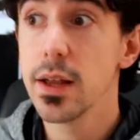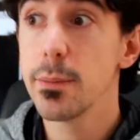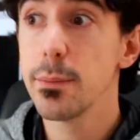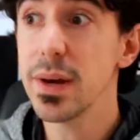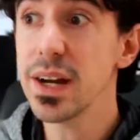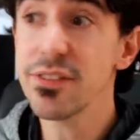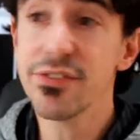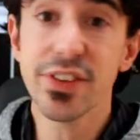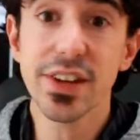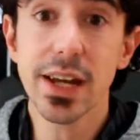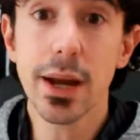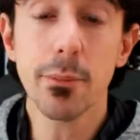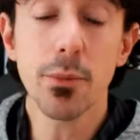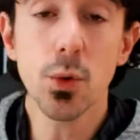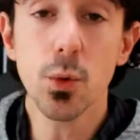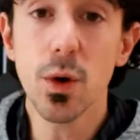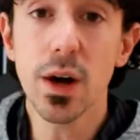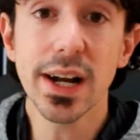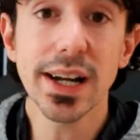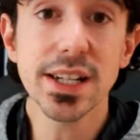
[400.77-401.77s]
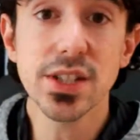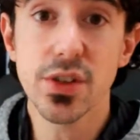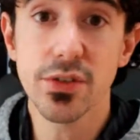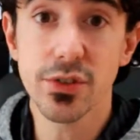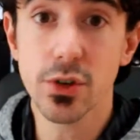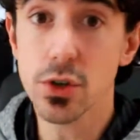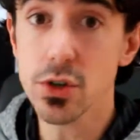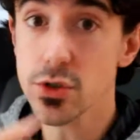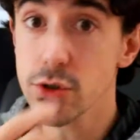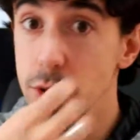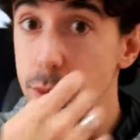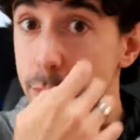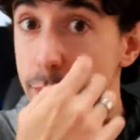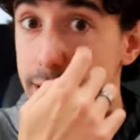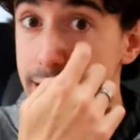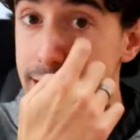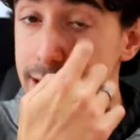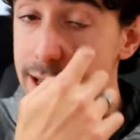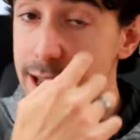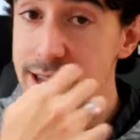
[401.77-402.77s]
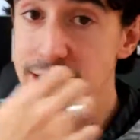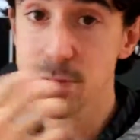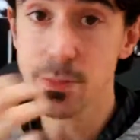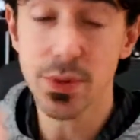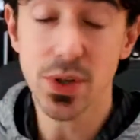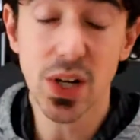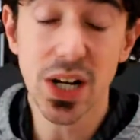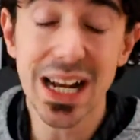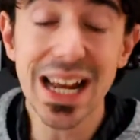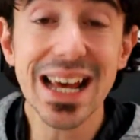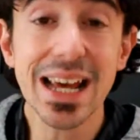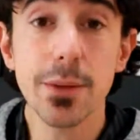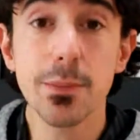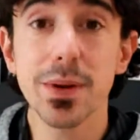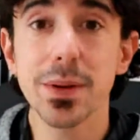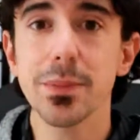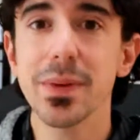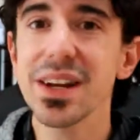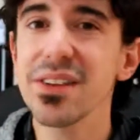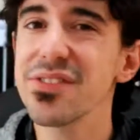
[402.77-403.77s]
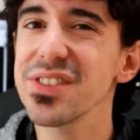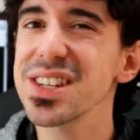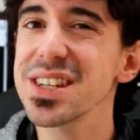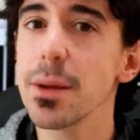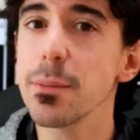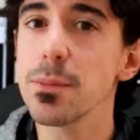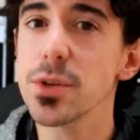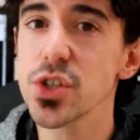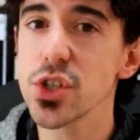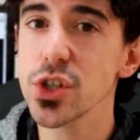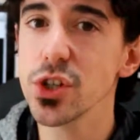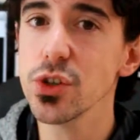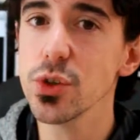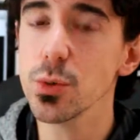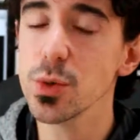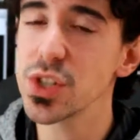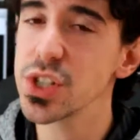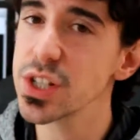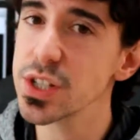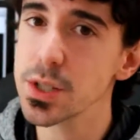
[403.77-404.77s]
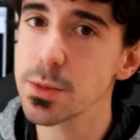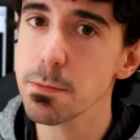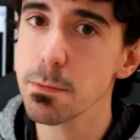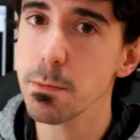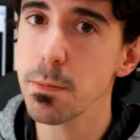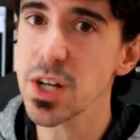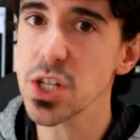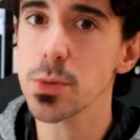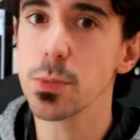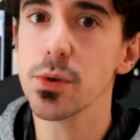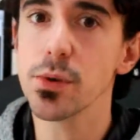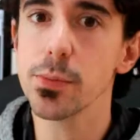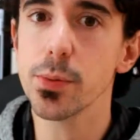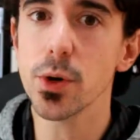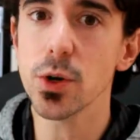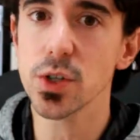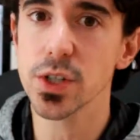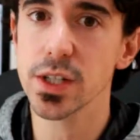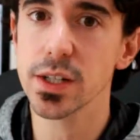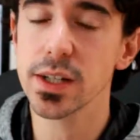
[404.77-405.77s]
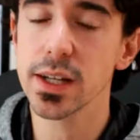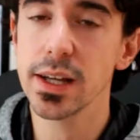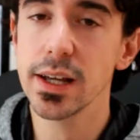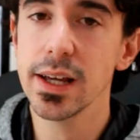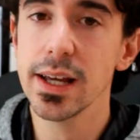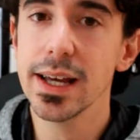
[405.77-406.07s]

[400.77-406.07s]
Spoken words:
Benefit number 1 is, of course, you're paying less per click, but benefit number 2, which is much more important,